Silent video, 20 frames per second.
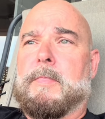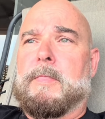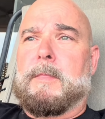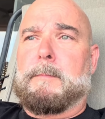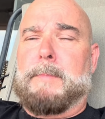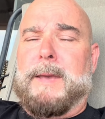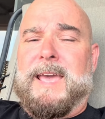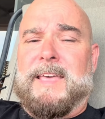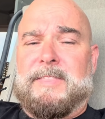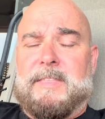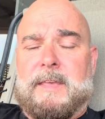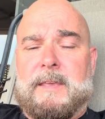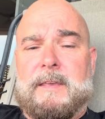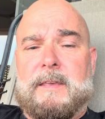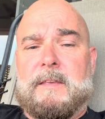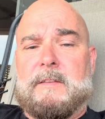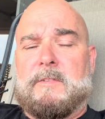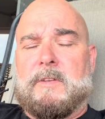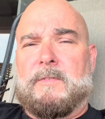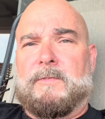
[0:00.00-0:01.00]
The bad thing
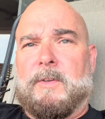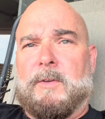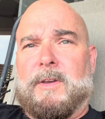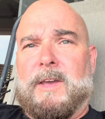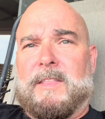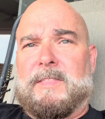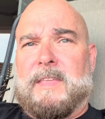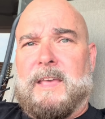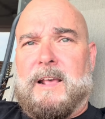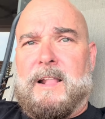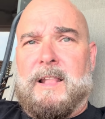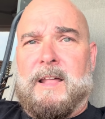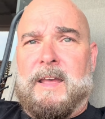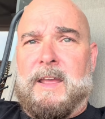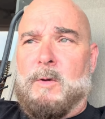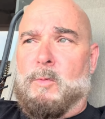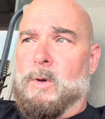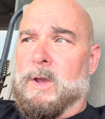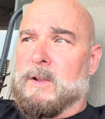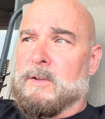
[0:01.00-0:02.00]
is if you got that
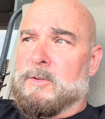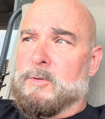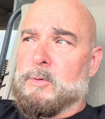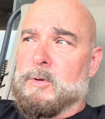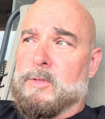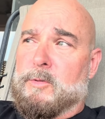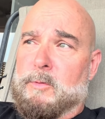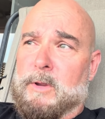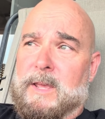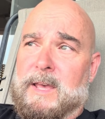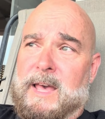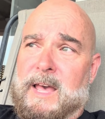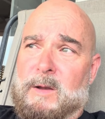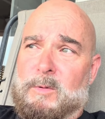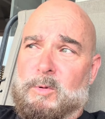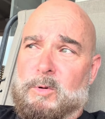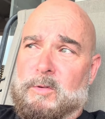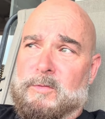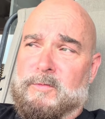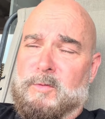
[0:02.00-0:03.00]
client waiting 2 or 3
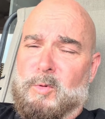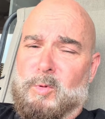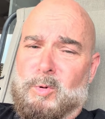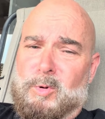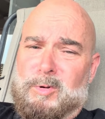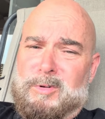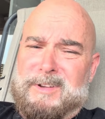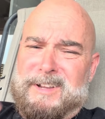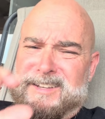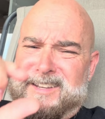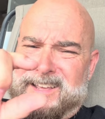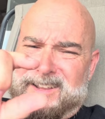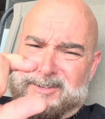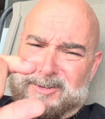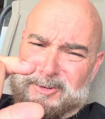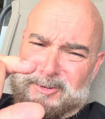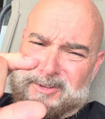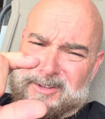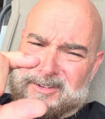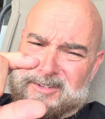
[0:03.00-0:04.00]
hours for a
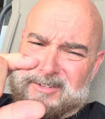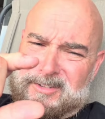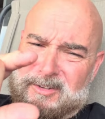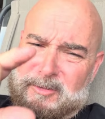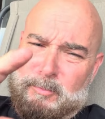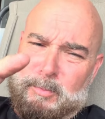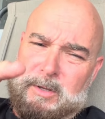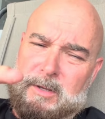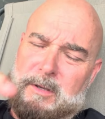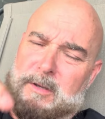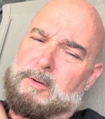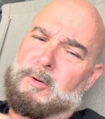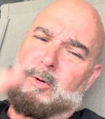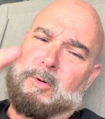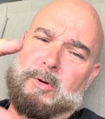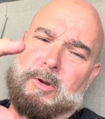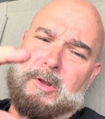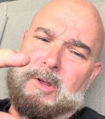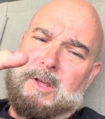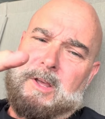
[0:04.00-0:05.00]
tattoo that's this big,
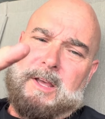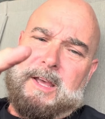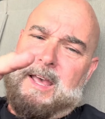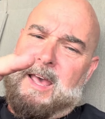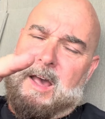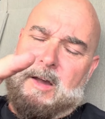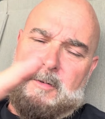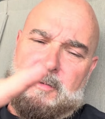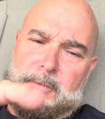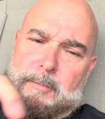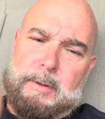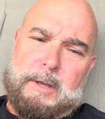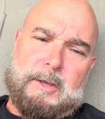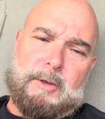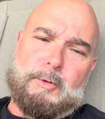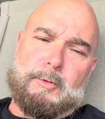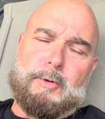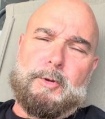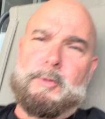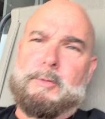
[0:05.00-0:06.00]
or however big
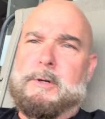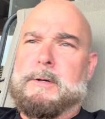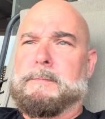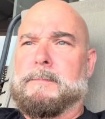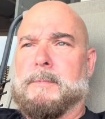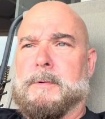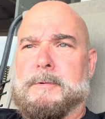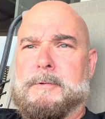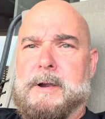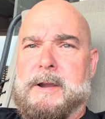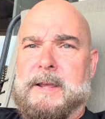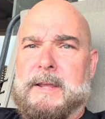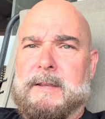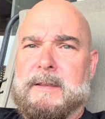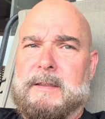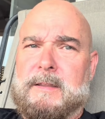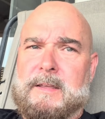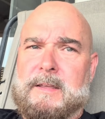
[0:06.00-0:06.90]
you do them, right?